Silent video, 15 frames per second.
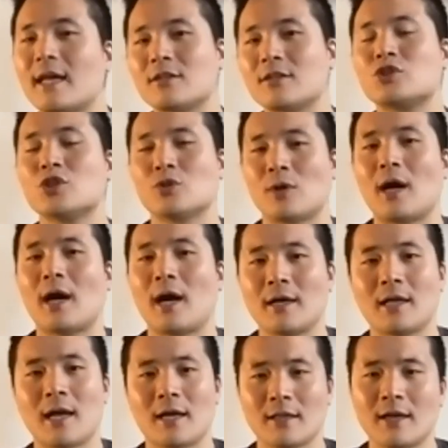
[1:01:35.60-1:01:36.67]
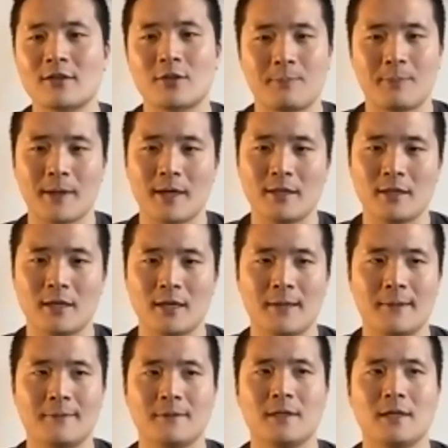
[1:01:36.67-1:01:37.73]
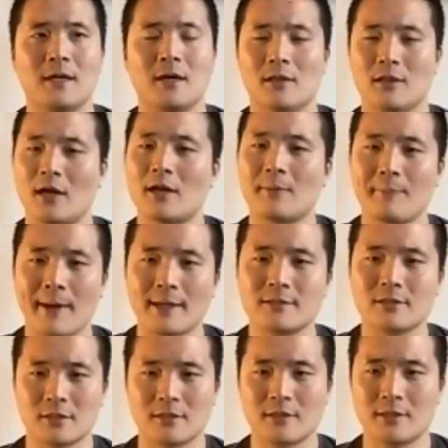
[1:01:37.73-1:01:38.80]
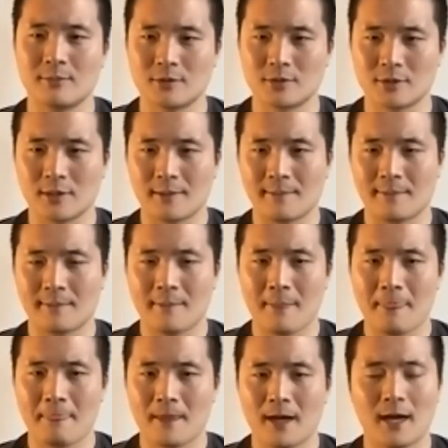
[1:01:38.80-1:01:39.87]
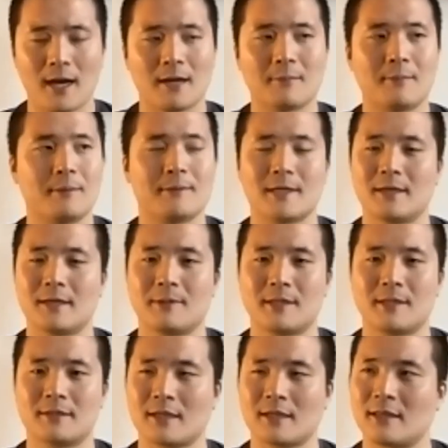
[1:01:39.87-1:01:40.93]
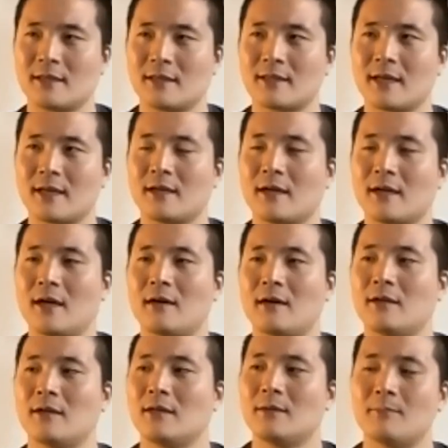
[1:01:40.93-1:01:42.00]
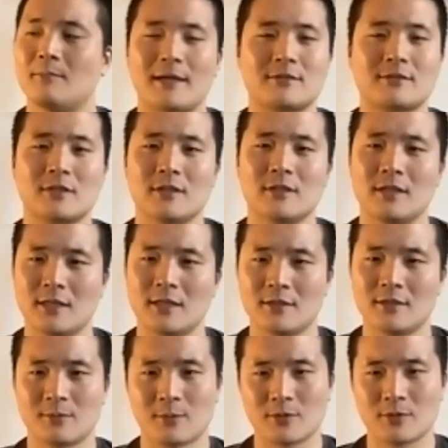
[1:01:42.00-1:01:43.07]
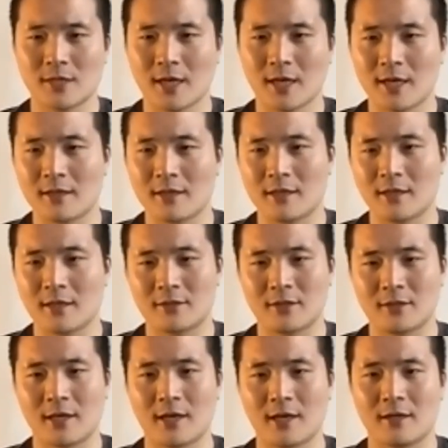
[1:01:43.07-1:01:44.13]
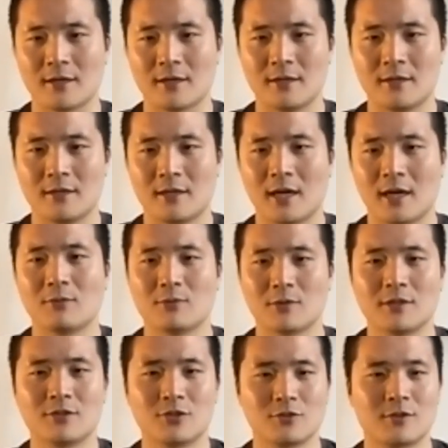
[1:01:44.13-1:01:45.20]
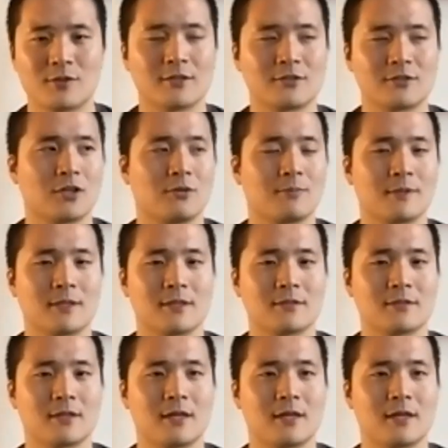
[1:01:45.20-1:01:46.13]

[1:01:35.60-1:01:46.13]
is true. I like to paint a lot of masculine imagery because I think that masculinity is the most hated thing today. I really do think so, because